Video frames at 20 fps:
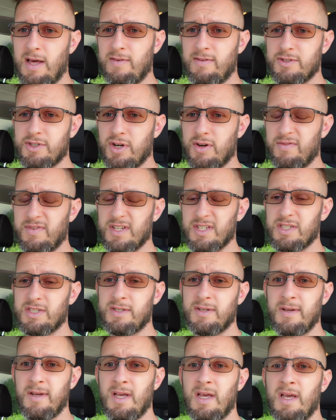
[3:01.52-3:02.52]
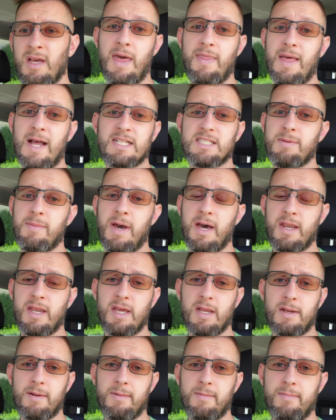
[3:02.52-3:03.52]
level surface, and that's about
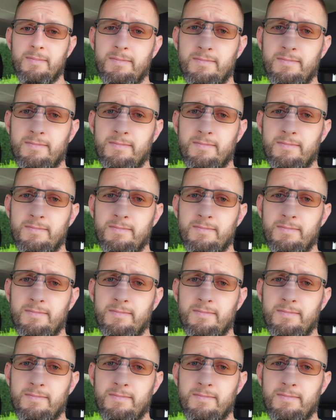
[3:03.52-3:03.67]
it.